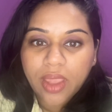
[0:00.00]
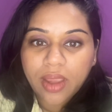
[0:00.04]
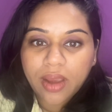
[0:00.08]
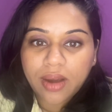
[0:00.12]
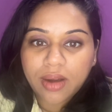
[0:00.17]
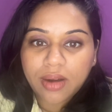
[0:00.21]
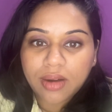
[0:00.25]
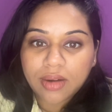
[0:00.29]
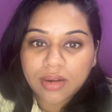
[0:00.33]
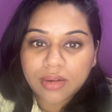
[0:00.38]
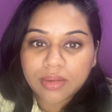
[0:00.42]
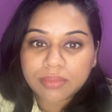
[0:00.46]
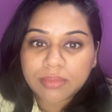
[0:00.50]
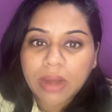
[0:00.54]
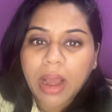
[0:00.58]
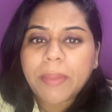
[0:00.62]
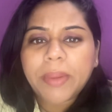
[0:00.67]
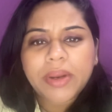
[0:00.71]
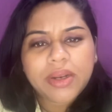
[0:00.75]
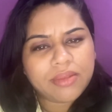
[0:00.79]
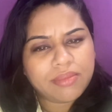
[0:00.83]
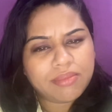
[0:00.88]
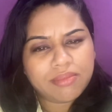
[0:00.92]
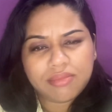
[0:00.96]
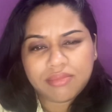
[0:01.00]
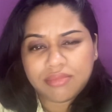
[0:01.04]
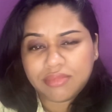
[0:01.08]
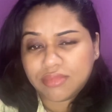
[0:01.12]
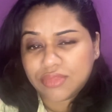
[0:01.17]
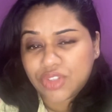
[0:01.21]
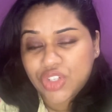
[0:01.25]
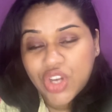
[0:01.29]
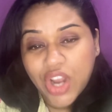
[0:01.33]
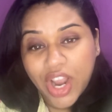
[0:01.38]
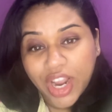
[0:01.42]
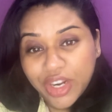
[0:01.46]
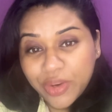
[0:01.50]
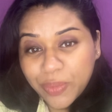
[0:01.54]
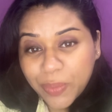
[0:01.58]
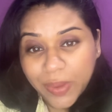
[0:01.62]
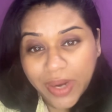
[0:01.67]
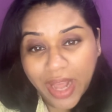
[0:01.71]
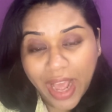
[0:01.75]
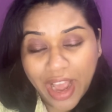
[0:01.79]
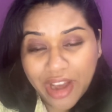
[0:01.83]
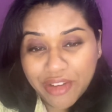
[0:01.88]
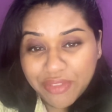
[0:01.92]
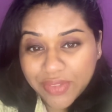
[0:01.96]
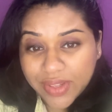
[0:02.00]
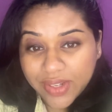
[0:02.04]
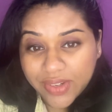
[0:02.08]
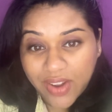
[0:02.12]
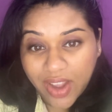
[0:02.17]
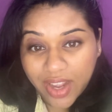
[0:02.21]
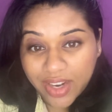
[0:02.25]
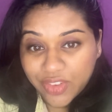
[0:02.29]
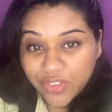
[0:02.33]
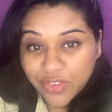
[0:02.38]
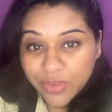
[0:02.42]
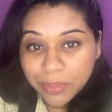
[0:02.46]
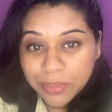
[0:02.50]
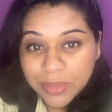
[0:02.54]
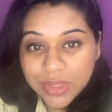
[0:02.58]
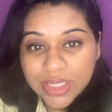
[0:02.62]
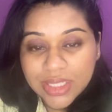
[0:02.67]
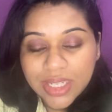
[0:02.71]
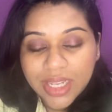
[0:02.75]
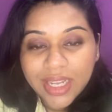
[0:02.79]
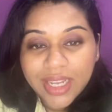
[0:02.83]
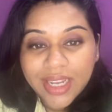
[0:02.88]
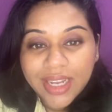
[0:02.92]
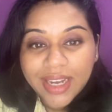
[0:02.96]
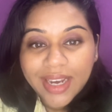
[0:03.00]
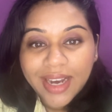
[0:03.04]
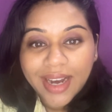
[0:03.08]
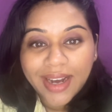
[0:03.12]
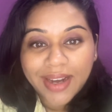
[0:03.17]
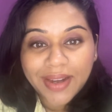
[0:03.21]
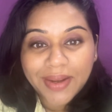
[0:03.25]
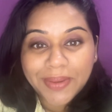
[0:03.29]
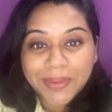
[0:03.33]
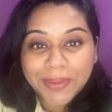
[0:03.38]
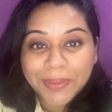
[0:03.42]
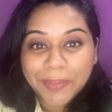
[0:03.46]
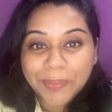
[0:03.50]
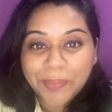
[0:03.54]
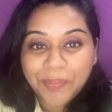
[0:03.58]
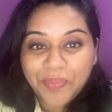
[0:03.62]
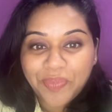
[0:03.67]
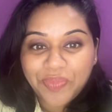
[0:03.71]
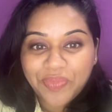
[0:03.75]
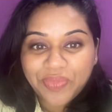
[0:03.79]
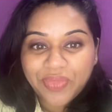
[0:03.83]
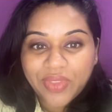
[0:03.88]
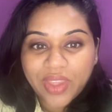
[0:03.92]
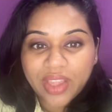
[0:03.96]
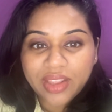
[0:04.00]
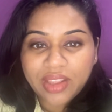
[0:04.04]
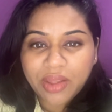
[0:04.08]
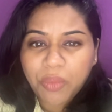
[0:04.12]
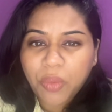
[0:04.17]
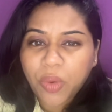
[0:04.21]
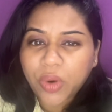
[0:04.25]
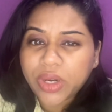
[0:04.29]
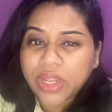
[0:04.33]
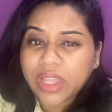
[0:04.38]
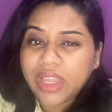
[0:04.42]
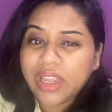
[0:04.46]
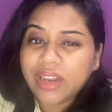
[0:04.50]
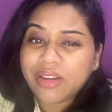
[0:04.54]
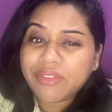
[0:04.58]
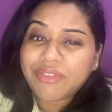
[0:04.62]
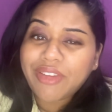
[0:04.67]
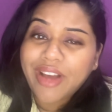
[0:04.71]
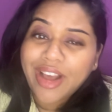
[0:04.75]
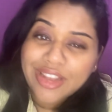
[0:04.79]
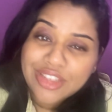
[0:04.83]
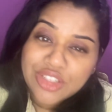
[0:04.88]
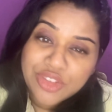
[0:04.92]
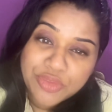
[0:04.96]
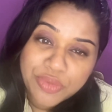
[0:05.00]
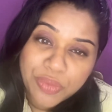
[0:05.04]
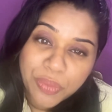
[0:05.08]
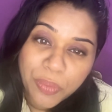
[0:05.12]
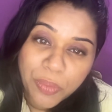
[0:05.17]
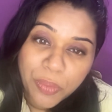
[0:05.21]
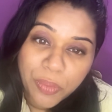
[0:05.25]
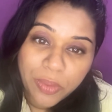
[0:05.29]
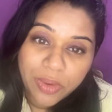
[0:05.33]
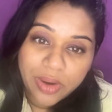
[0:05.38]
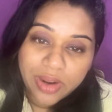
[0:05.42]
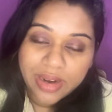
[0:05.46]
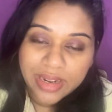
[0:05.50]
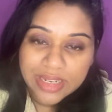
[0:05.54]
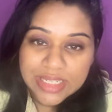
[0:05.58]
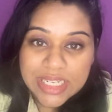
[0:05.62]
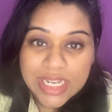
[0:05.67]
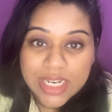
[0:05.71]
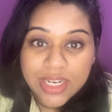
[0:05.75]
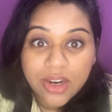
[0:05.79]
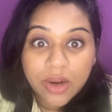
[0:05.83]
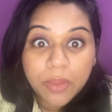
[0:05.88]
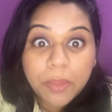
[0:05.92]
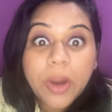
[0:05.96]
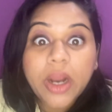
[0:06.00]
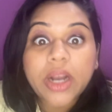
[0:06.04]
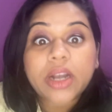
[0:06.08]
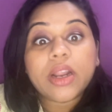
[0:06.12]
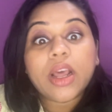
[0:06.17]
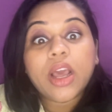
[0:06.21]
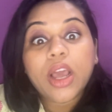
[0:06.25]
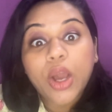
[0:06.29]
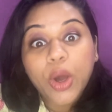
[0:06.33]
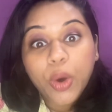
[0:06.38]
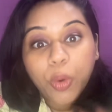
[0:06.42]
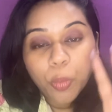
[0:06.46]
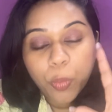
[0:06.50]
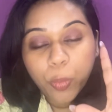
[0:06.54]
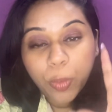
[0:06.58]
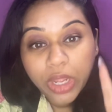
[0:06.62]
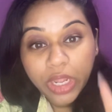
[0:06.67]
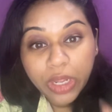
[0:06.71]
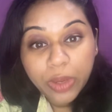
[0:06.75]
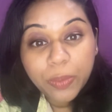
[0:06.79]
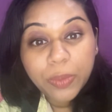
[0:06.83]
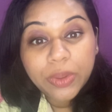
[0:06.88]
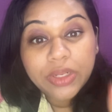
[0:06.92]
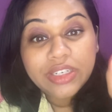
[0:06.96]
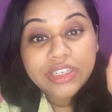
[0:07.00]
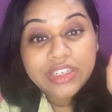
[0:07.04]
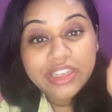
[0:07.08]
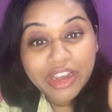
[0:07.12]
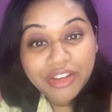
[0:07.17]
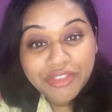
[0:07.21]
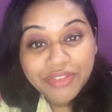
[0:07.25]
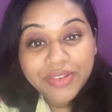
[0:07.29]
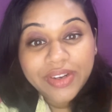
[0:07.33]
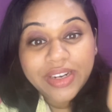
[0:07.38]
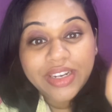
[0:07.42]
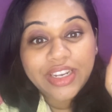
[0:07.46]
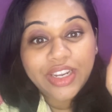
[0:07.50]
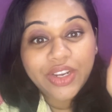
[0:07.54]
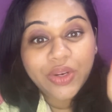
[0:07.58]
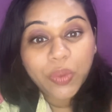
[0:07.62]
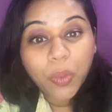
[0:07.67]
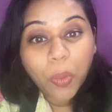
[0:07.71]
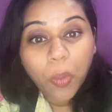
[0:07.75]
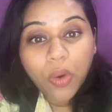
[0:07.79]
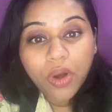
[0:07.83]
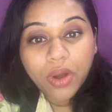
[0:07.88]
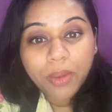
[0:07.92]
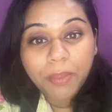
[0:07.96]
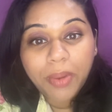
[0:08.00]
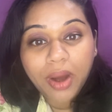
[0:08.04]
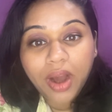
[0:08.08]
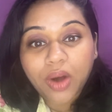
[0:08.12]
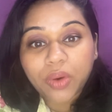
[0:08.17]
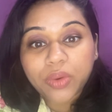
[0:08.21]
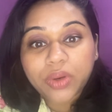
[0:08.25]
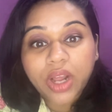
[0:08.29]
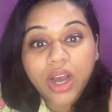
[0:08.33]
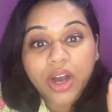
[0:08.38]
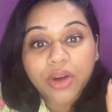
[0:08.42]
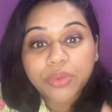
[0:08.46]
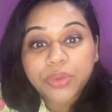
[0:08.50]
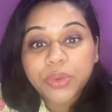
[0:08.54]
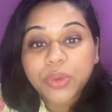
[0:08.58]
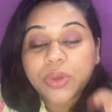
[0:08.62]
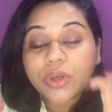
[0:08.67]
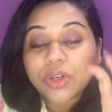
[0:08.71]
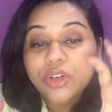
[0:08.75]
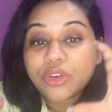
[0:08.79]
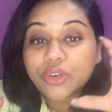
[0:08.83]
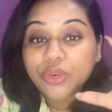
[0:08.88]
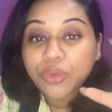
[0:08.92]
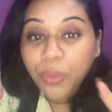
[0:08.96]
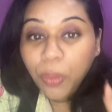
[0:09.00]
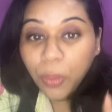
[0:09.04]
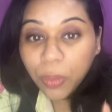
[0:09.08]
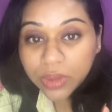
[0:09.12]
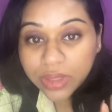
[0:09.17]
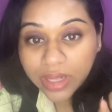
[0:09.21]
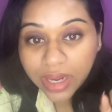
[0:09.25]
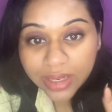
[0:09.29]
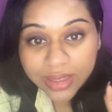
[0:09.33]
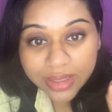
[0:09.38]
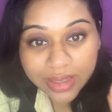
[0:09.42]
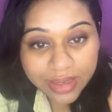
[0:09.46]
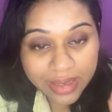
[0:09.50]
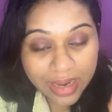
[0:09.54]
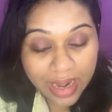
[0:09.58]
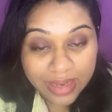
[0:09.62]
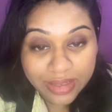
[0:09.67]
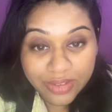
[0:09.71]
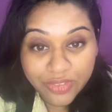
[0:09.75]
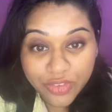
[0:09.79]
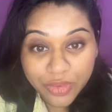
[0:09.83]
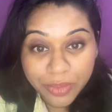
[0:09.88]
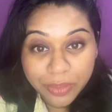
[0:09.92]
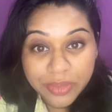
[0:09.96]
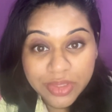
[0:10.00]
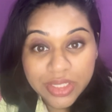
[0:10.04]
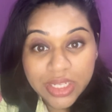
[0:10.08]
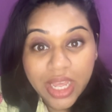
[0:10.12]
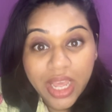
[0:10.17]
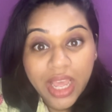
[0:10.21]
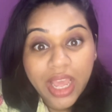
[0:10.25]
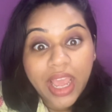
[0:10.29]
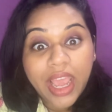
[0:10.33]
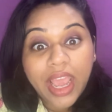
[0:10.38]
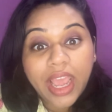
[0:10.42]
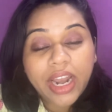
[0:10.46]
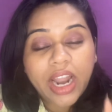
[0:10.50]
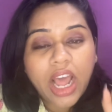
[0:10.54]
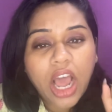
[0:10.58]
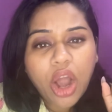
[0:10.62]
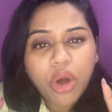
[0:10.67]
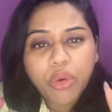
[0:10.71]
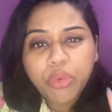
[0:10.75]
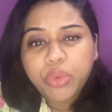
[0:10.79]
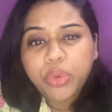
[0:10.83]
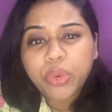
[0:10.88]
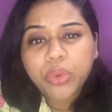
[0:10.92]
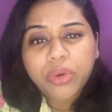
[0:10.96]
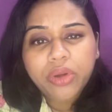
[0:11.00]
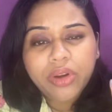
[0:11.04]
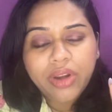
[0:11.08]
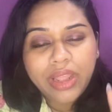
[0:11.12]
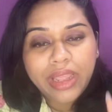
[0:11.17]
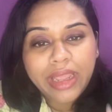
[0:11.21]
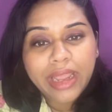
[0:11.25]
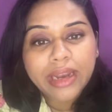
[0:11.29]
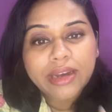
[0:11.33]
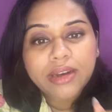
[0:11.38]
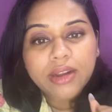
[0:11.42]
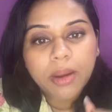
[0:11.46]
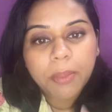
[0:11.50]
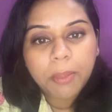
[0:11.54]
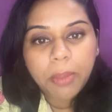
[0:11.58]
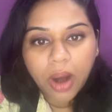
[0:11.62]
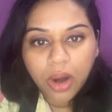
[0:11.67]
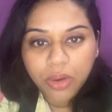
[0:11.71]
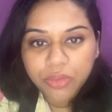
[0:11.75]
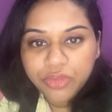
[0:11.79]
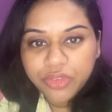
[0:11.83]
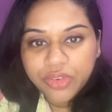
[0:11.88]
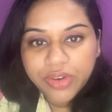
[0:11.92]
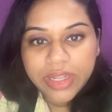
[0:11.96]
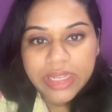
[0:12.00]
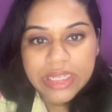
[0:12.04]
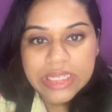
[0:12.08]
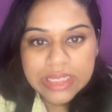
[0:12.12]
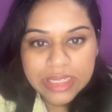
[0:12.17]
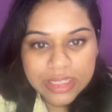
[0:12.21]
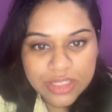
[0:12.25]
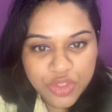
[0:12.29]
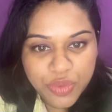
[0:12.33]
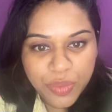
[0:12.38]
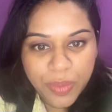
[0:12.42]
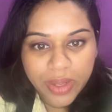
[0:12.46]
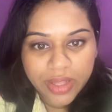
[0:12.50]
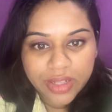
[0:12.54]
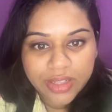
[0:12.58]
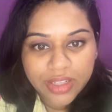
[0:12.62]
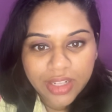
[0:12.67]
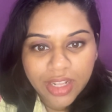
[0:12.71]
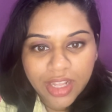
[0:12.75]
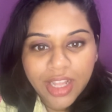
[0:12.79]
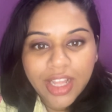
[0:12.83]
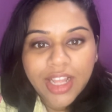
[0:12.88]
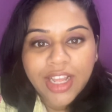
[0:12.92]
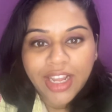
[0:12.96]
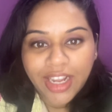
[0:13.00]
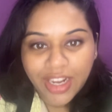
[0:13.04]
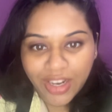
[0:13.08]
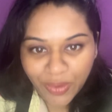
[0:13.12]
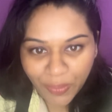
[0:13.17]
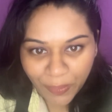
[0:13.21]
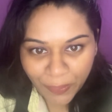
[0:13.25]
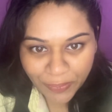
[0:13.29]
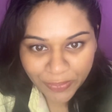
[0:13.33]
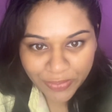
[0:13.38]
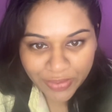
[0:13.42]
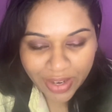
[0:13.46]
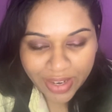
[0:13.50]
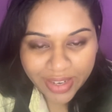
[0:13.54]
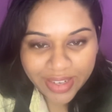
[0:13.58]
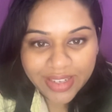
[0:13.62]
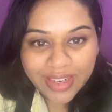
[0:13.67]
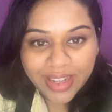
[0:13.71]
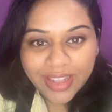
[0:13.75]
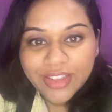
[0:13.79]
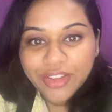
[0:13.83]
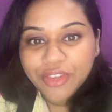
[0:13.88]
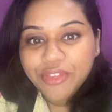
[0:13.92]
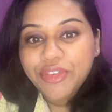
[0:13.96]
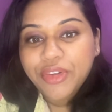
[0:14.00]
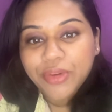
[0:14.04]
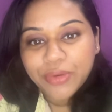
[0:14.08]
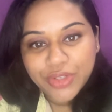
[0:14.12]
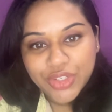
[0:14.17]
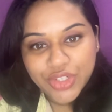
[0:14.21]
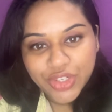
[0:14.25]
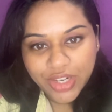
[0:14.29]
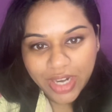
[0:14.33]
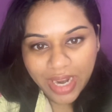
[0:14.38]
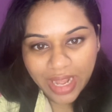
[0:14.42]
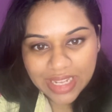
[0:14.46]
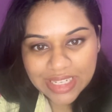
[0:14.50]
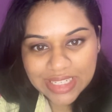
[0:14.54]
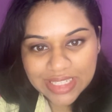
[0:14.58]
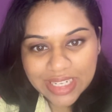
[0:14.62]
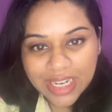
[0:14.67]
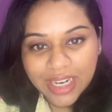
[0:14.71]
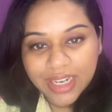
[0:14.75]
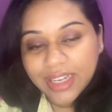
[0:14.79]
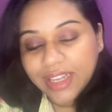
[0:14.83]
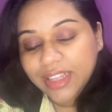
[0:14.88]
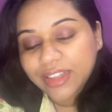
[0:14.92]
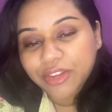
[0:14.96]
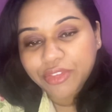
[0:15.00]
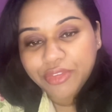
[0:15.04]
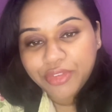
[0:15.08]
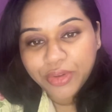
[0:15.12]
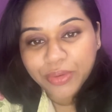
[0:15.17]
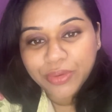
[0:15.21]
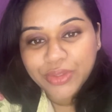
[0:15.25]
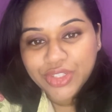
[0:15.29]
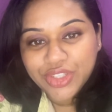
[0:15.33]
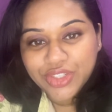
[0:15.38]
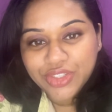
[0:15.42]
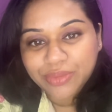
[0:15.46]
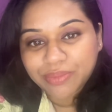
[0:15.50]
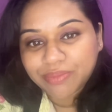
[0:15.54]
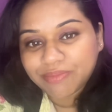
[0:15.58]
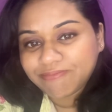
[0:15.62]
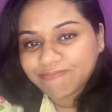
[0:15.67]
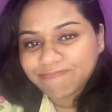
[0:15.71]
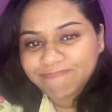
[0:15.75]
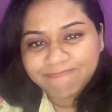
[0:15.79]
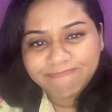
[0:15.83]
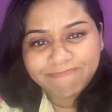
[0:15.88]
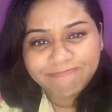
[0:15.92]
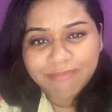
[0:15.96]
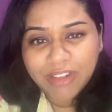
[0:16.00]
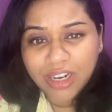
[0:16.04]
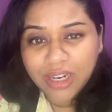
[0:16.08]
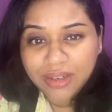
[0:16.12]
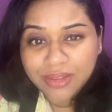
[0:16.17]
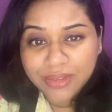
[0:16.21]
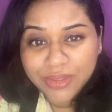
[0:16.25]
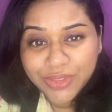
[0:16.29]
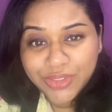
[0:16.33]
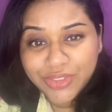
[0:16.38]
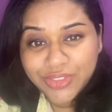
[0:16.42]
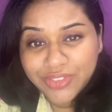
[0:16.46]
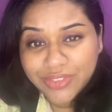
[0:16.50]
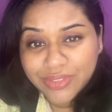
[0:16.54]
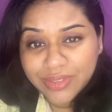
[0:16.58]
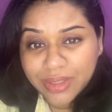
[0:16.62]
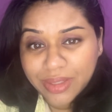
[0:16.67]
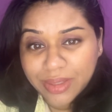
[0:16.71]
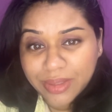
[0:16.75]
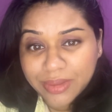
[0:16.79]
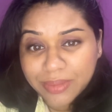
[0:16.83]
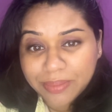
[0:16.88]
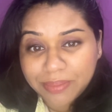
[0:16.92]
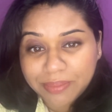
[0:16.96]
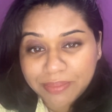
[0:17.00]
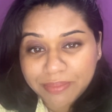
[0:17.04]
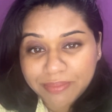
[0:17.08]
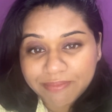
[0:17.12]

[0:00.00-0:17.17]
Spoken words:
I mean, child would have their tantrums if they want to eat fast food and etc., but we will definitely talk about how to control that tantrums and how to create a boundaries as well, all right, in the future class, in the future uh, uh,